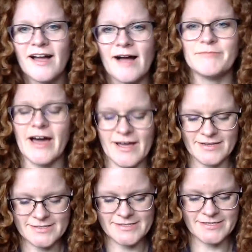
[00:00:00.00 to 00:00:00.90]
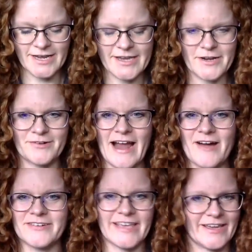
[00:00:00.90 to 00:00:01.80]
I'm not sticking
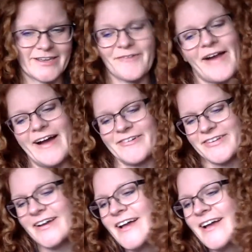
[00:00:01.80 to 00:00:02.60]
around, kicking around.